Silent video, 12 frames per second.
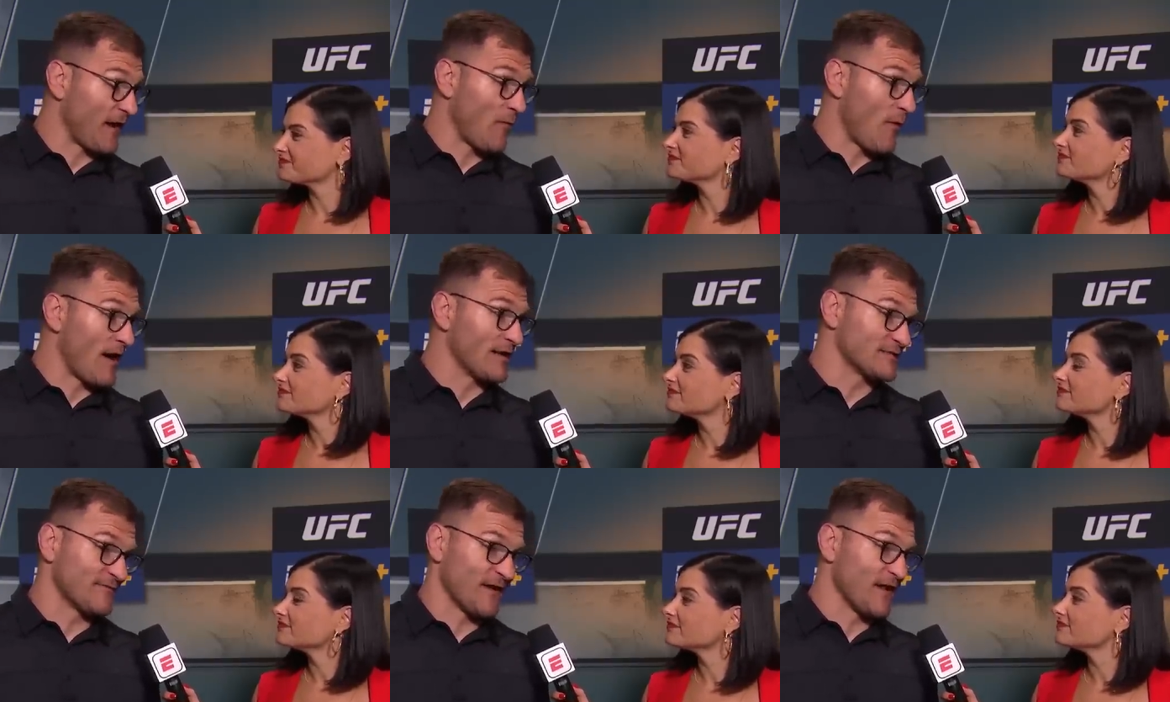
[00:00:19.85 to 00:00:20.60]
Speaker 1: I
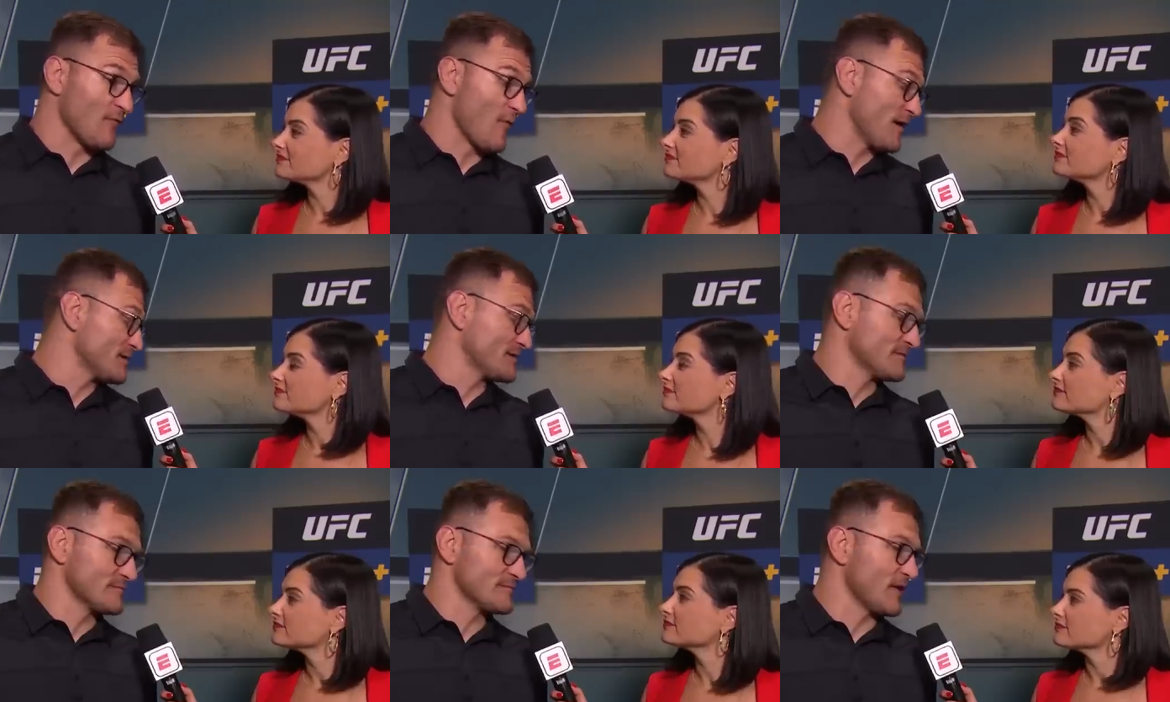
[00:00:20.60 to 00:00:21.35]
want, the fight he
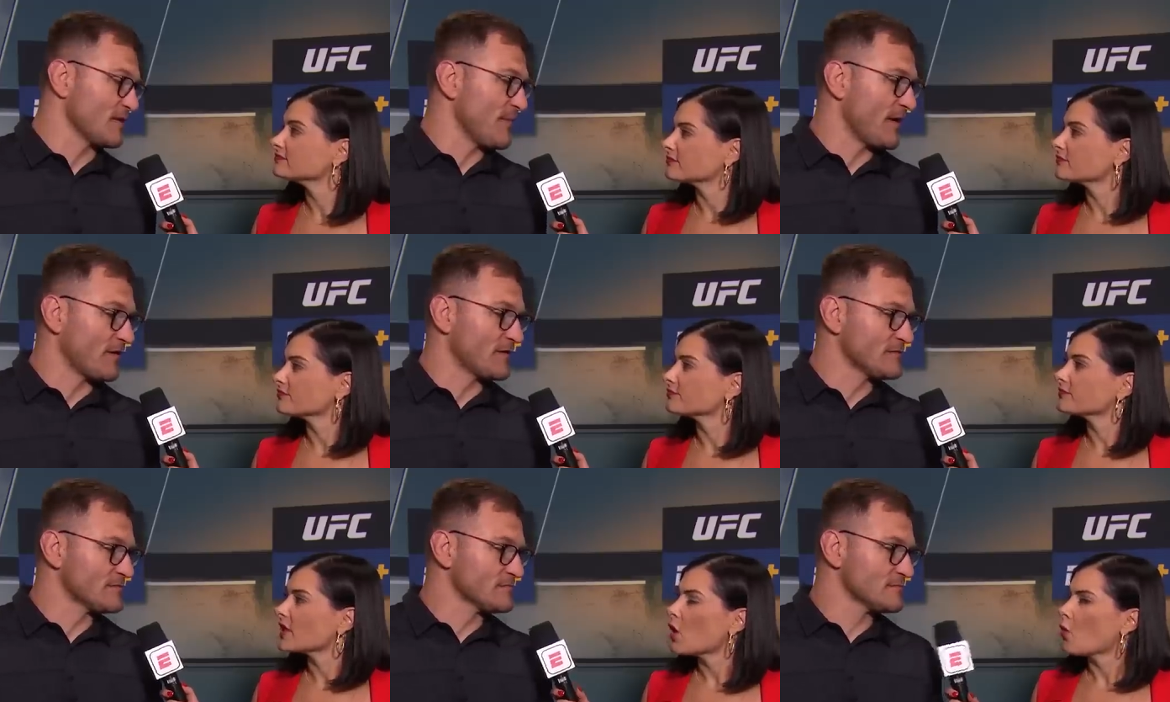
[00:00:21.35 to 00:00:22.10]
wants, nothing better.
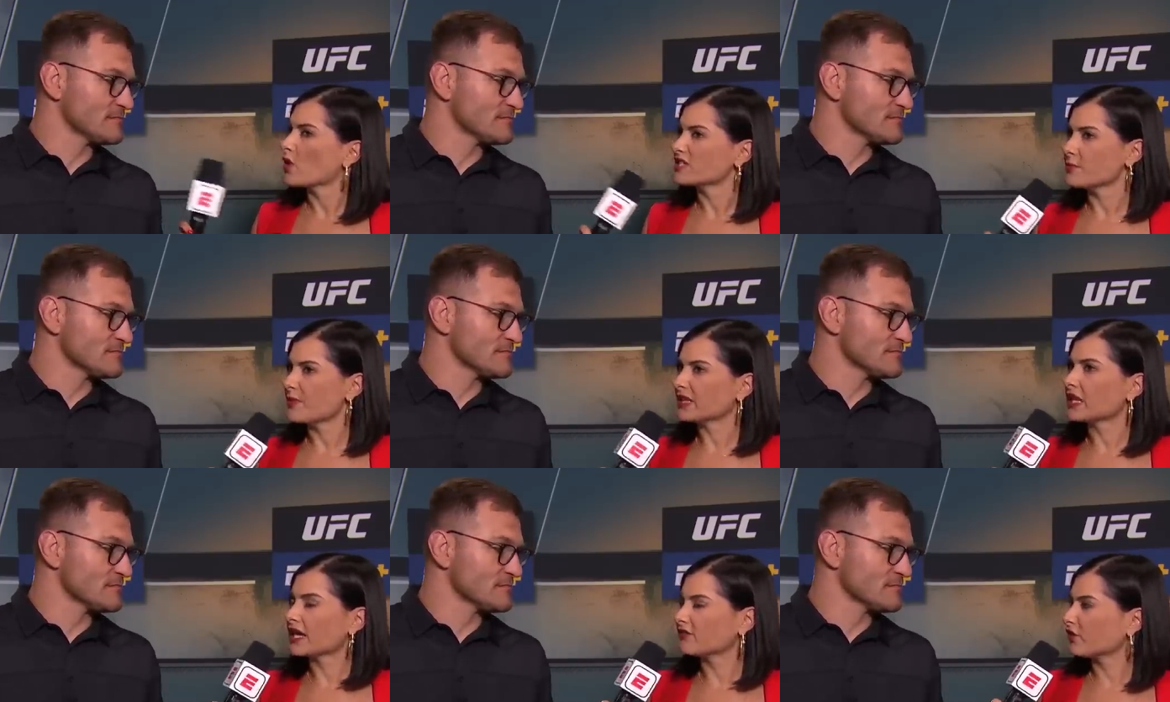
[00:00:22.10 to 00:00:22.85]
Speaker 2: What's it
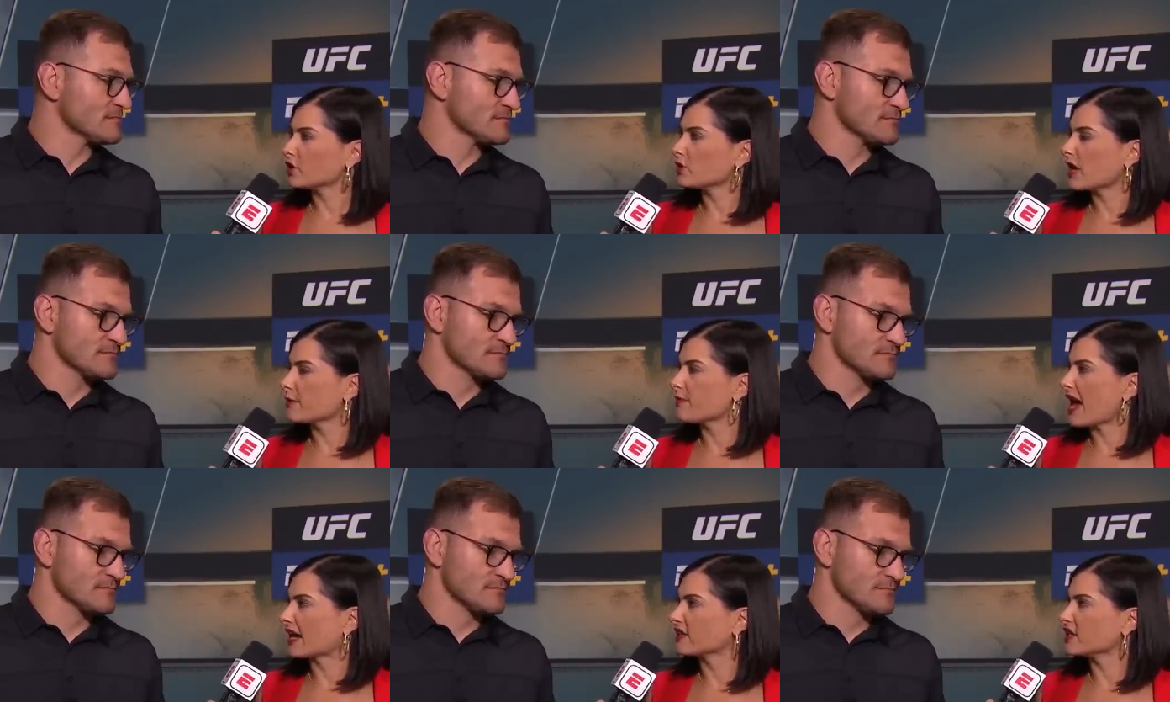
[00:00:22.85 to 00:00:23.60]
been like for you getting
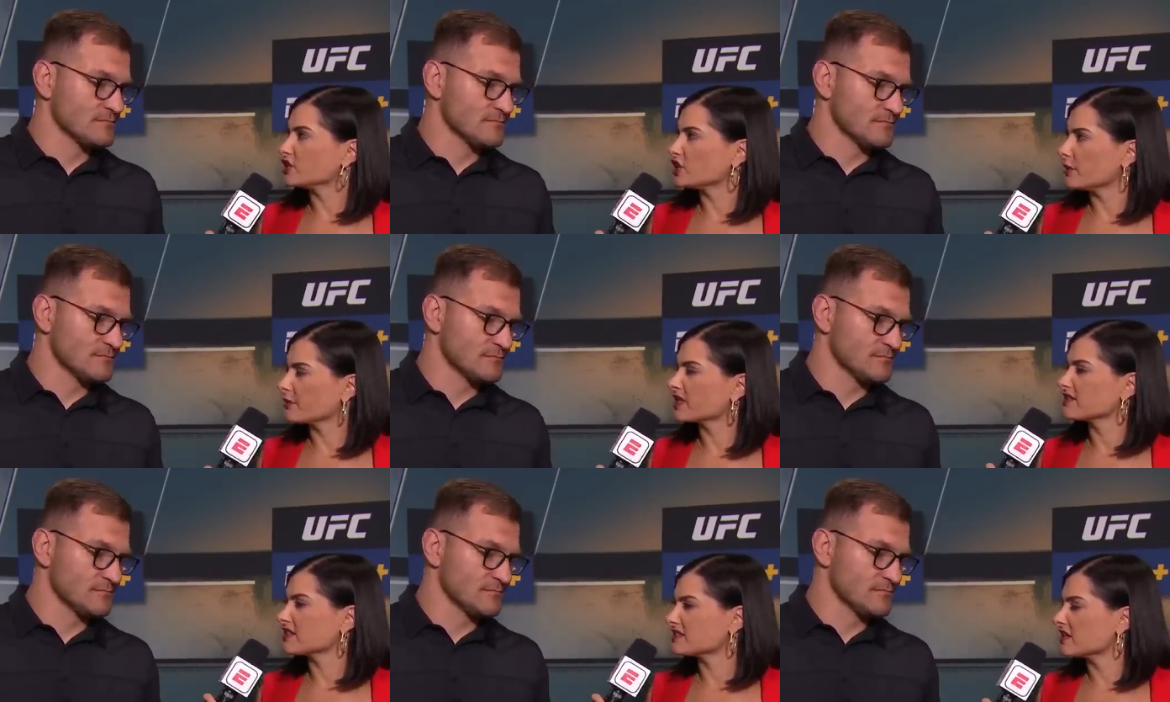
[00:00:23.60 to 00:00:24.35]
back in the gym
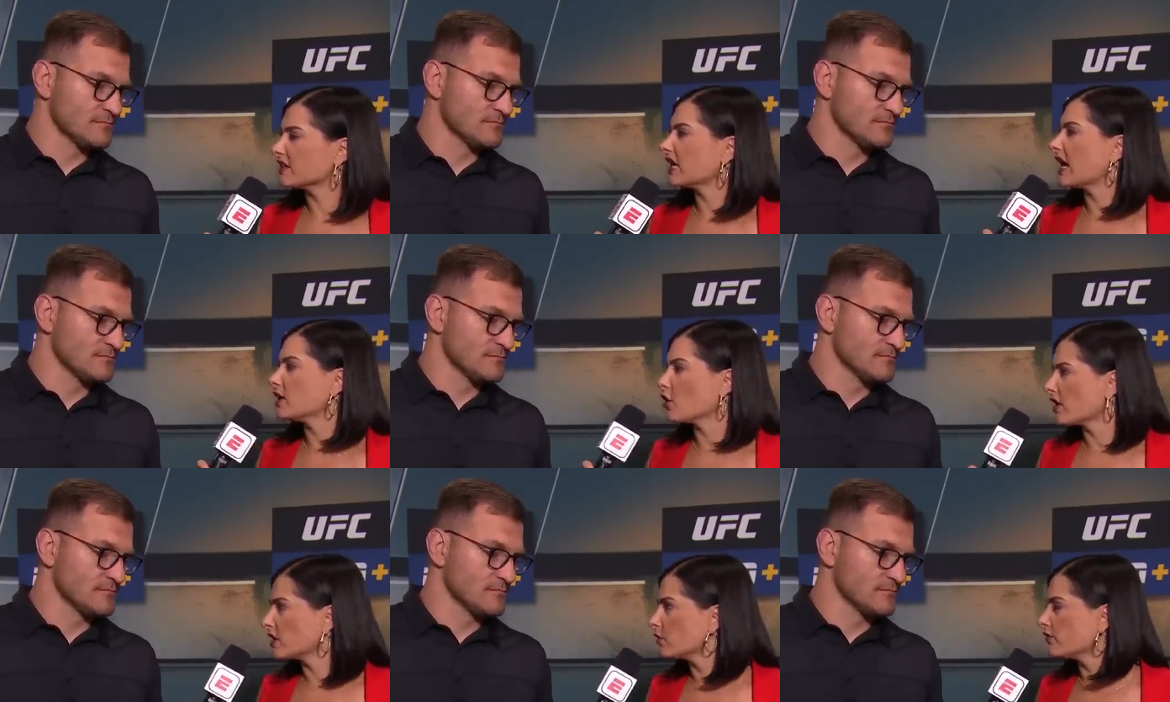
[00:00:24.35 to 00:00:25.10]
consistently? I
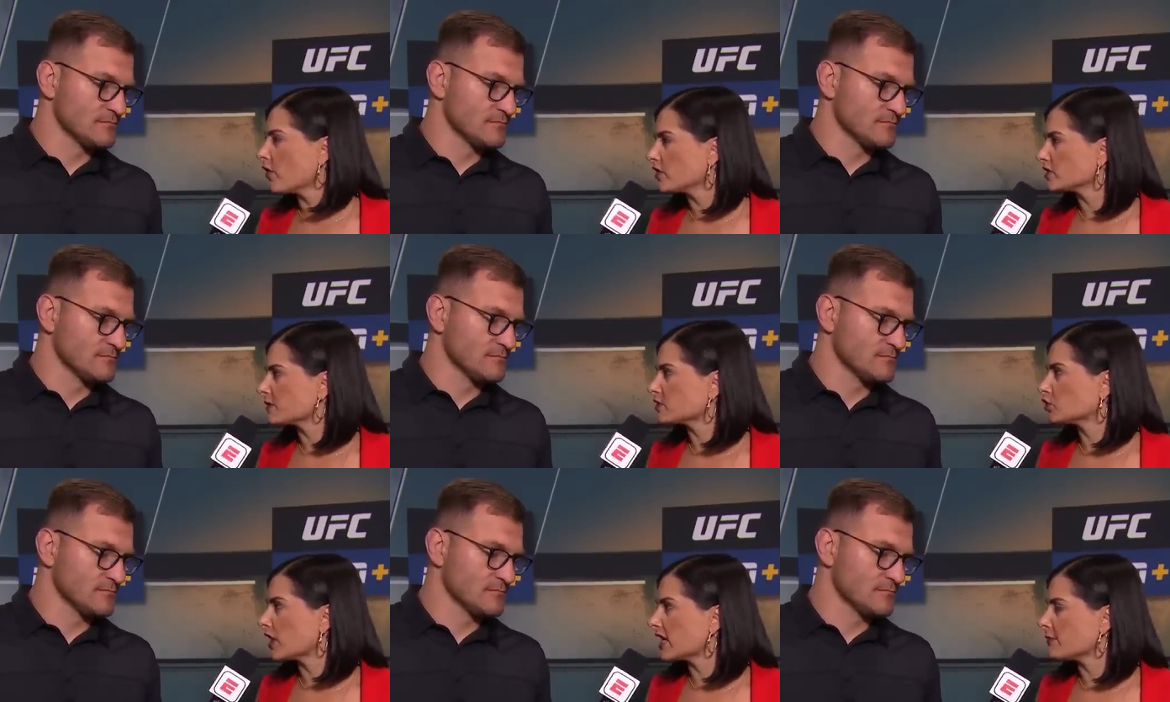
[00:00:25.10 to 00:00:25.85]
know that you've always
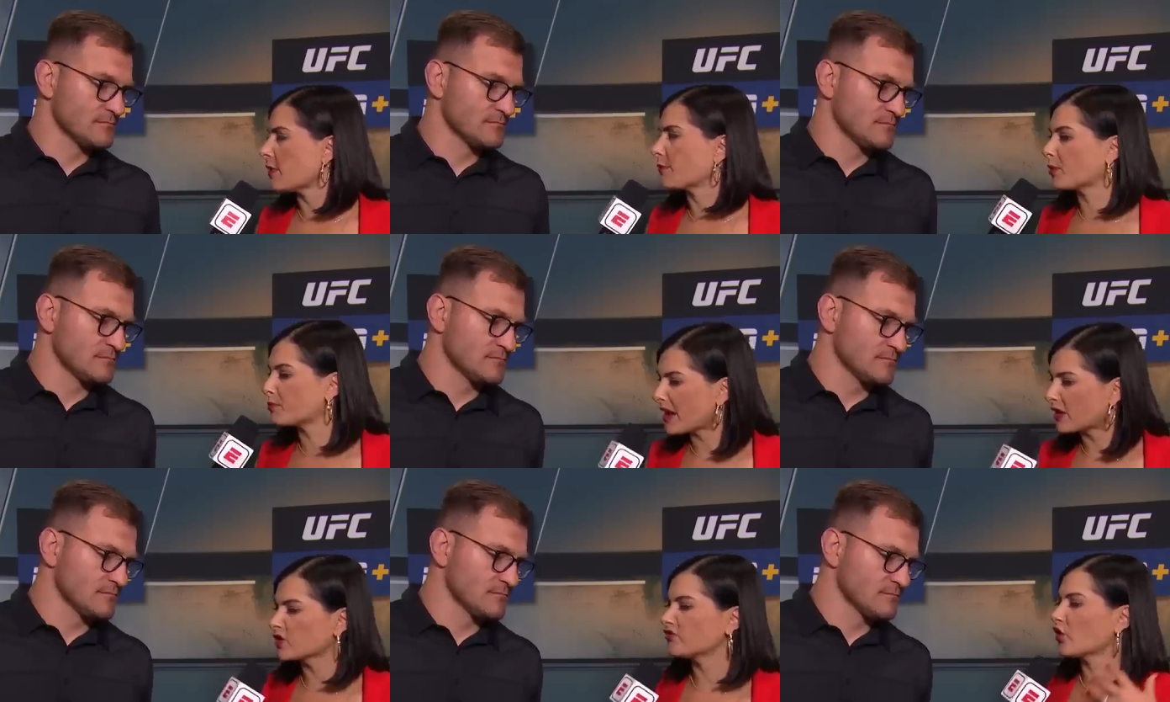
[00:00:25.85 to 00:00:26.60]
been training, but
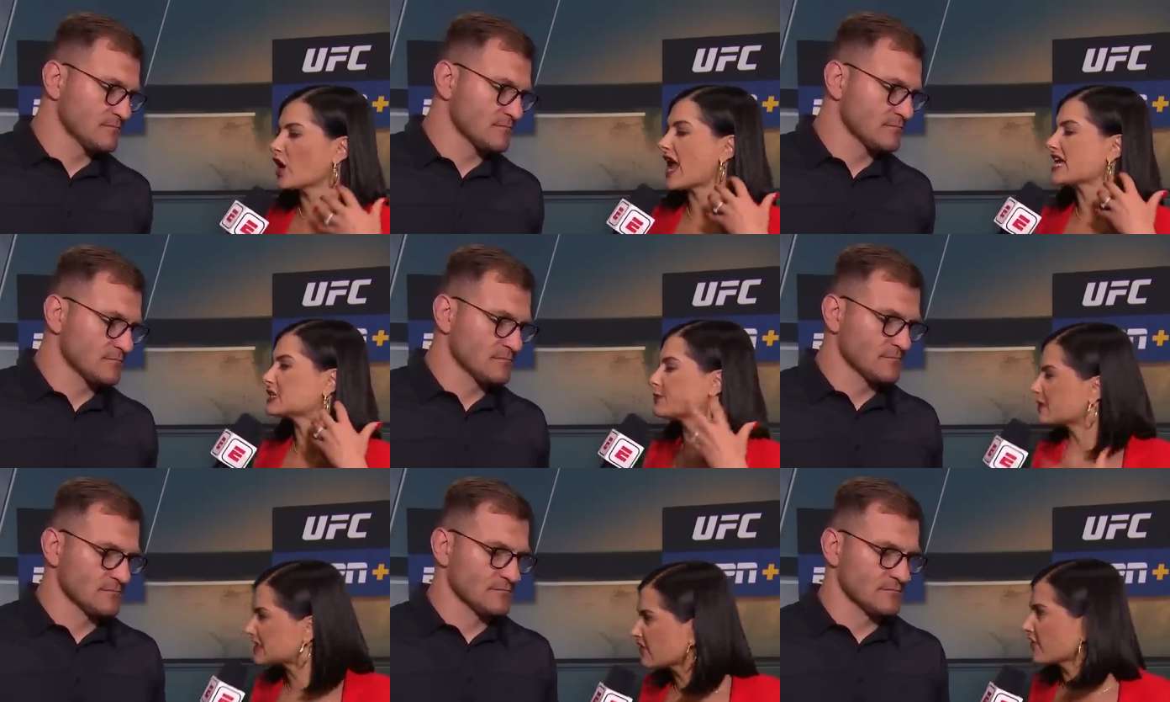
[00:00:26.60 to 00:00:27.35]
preparing for a
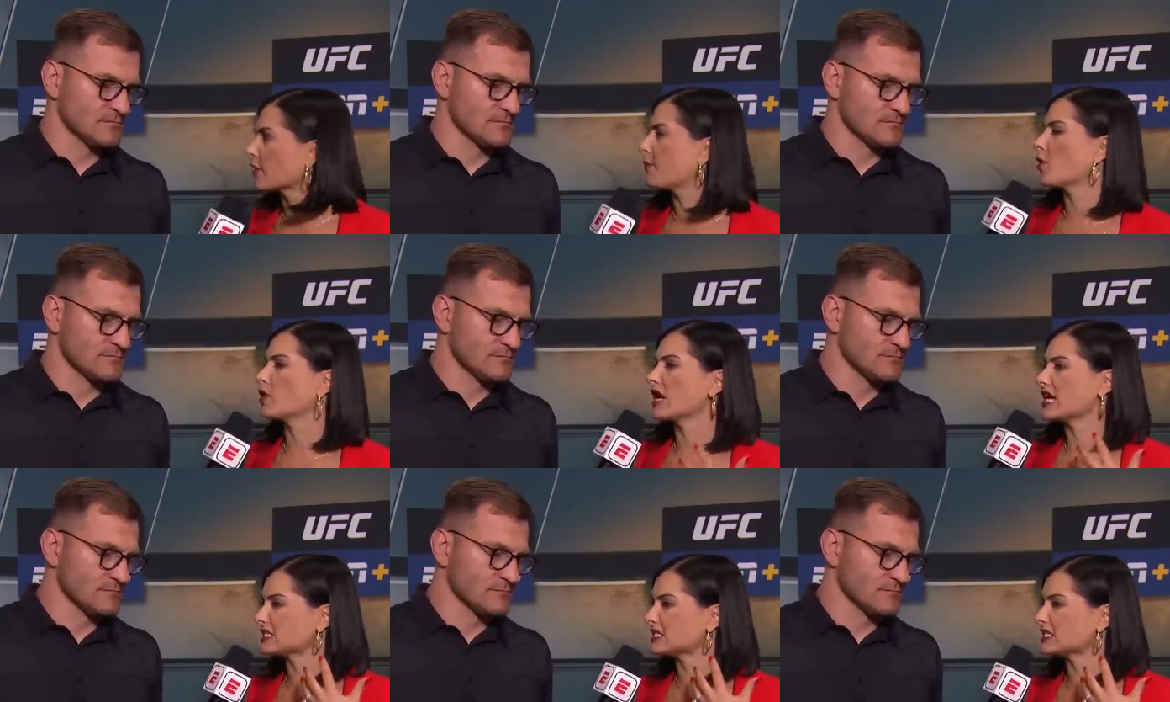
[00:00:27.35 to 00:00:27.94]
specific opponent, a